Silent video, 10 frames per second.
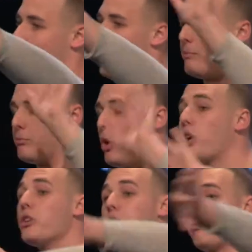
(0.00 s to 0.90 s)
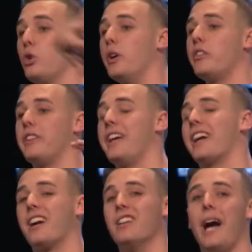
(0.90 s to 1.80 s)
they had broken through it, and they
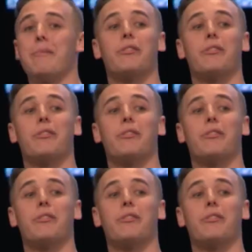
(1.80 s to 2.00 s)
had climbed